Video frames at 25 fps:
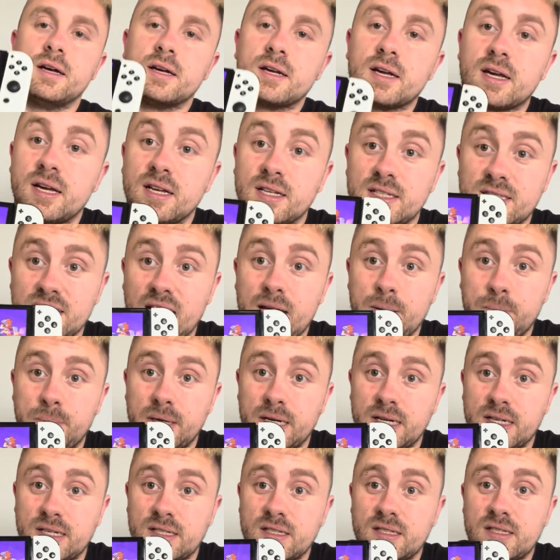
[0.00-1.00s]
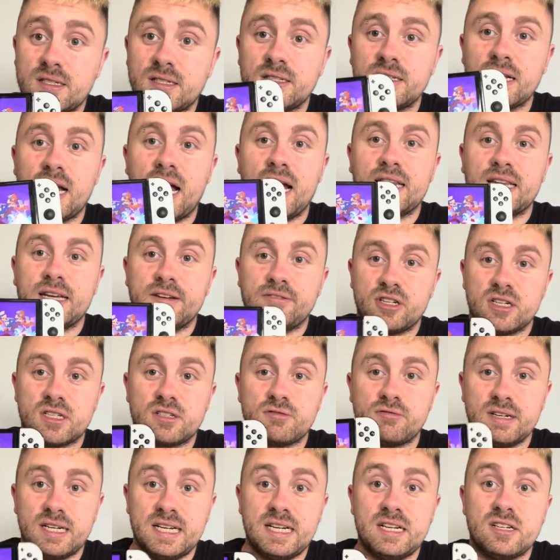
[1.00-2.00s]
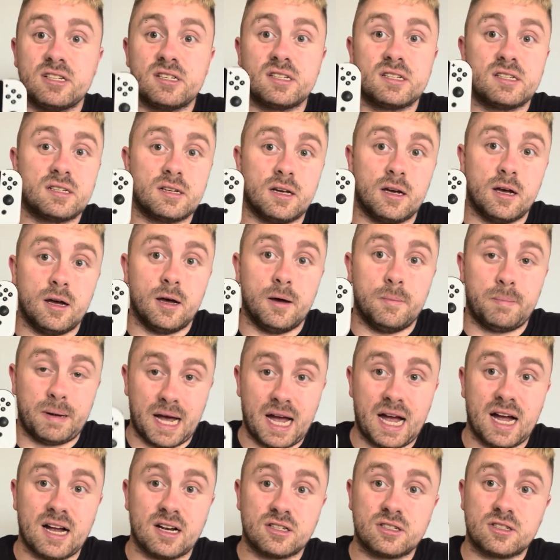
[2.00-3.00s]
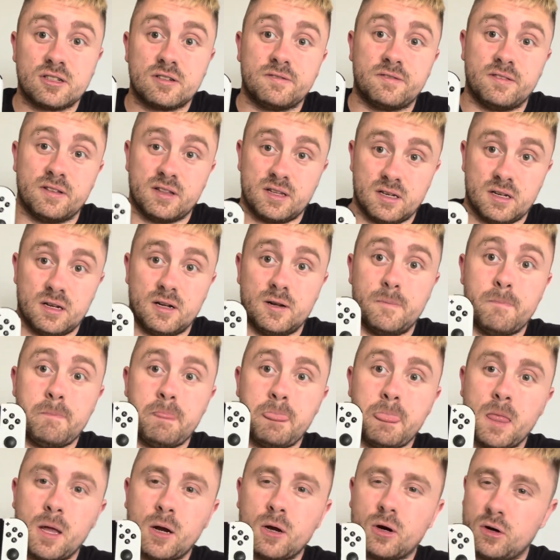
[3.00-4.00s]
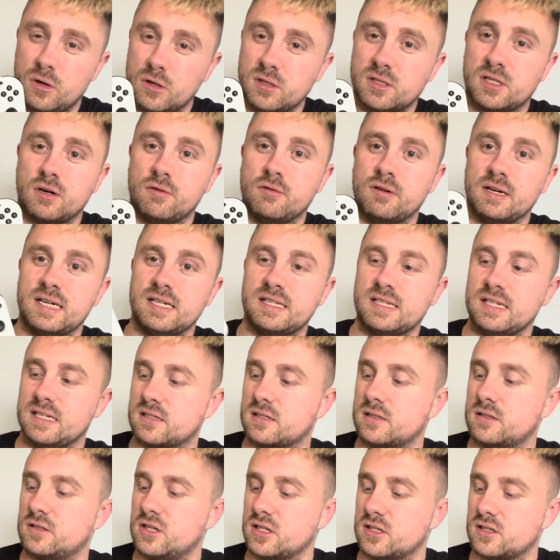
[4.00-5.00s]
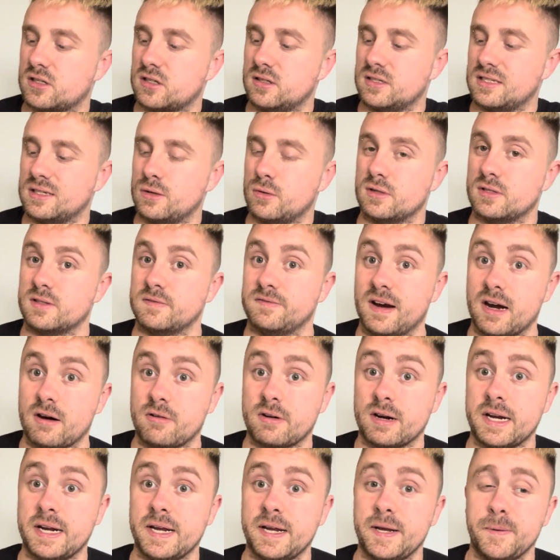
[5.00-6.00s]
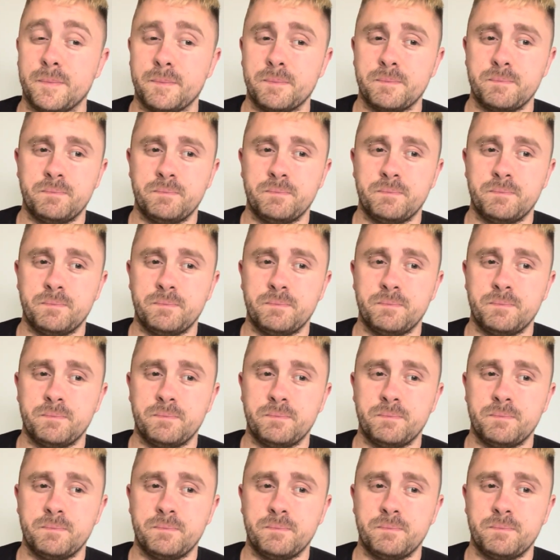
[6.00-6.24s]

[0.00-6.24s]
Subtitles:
Cassette Beasts, and they've just released a patch for the console releases, just because it was very